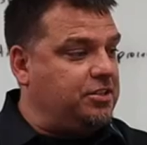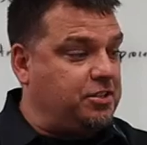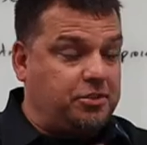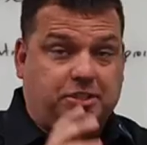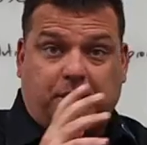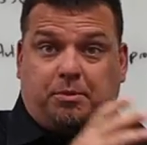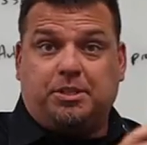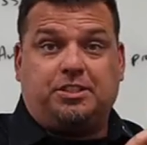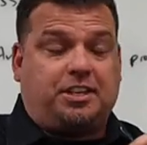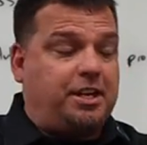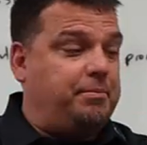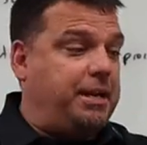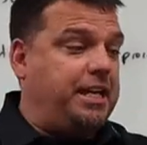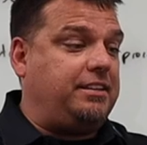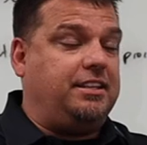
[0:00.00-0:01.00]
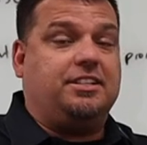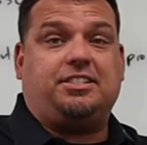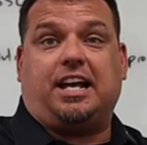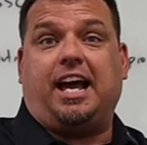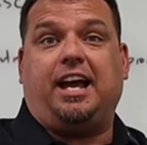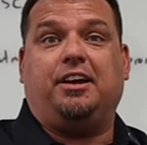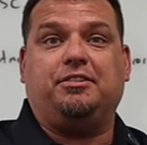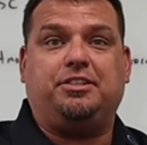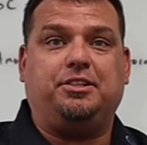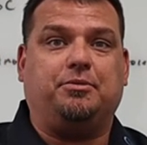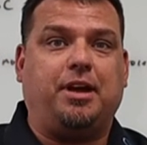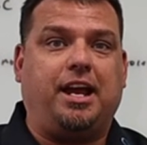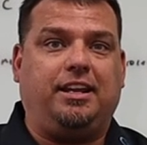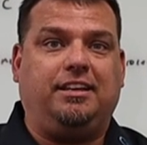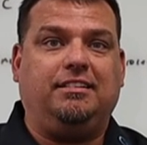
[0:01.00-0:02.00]
so someone's going to make this IIoT
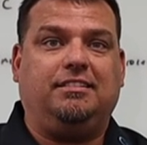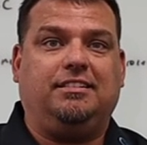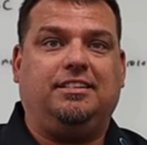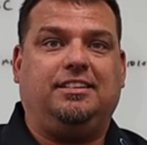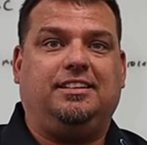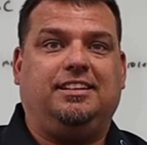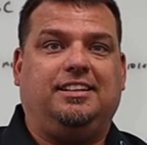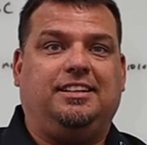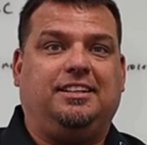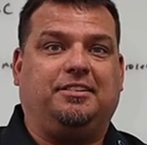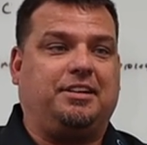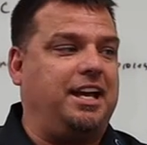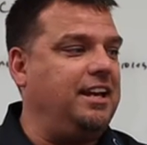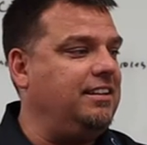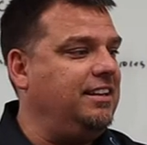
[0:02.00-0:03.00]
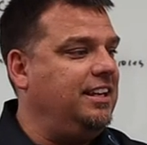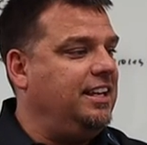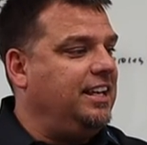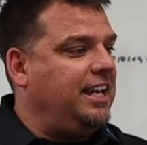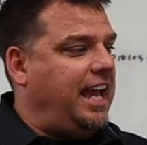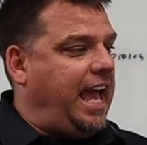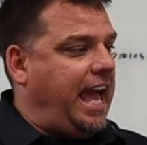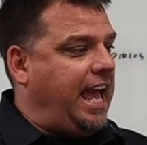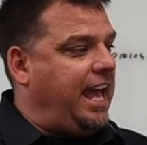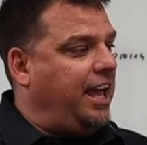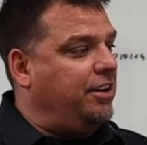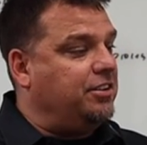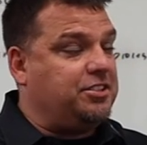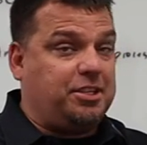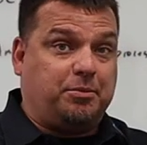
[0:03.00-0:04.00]
ready. Okay?
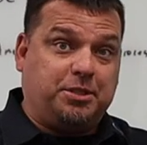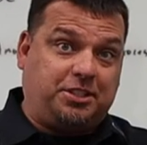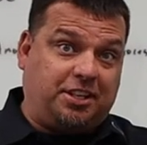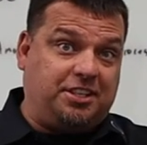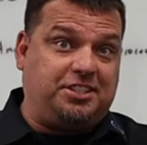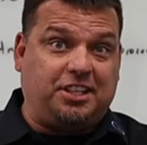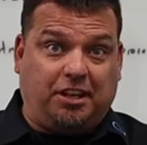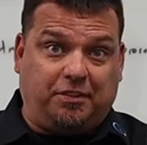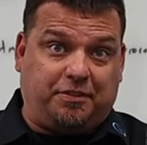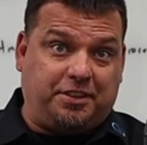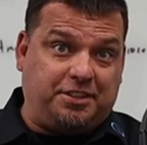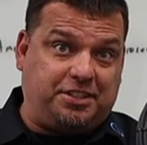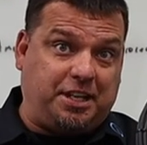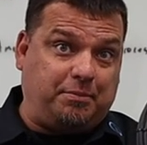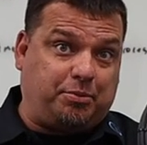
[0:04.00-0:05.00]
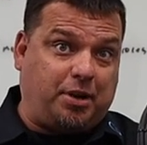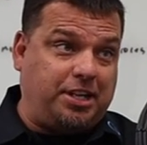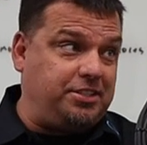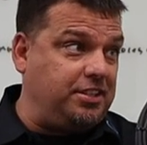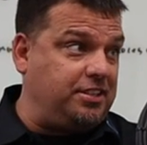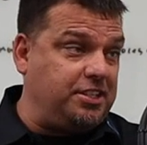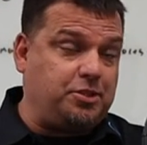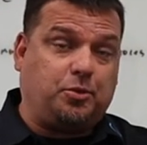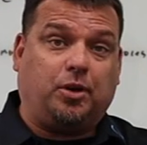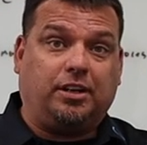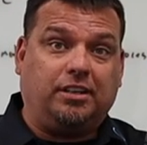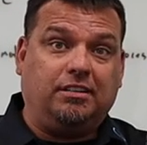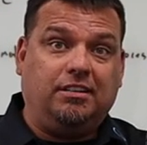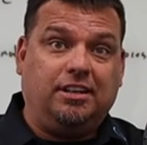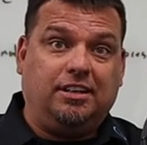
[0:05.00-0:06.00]
And someone's going to sell it for the same price that this
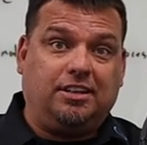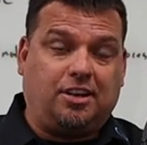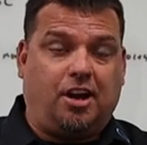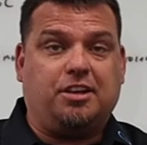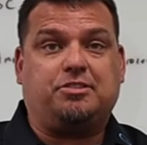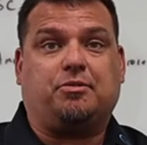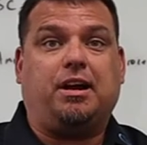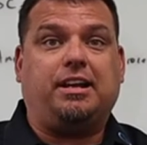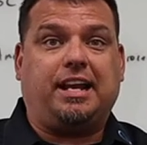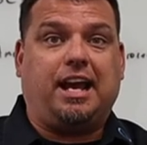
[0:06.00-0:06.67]
one costs right